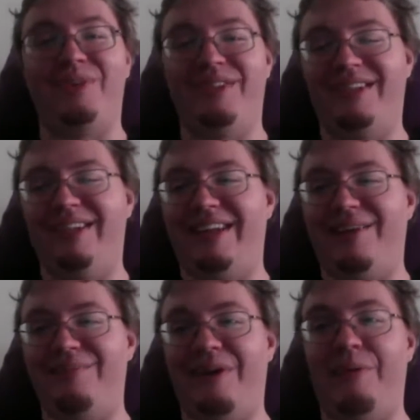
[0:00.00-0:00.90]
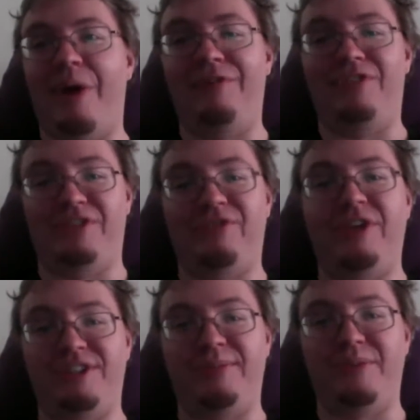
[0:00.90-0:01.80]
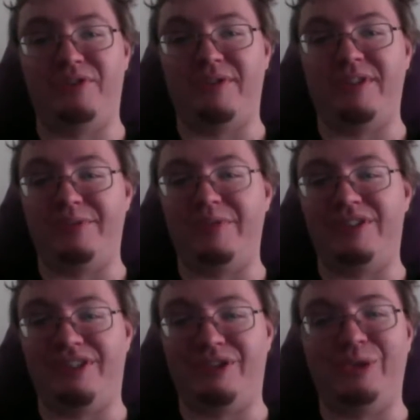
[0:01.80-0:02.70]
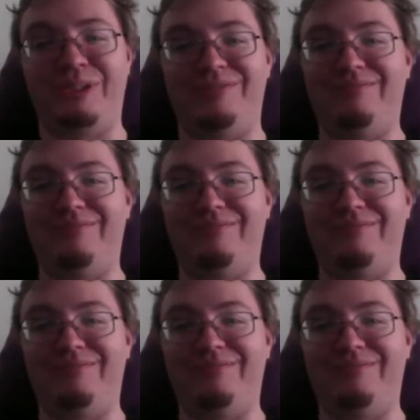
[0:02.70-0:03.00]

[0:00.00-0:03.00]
my wife just finished the most recent one too, and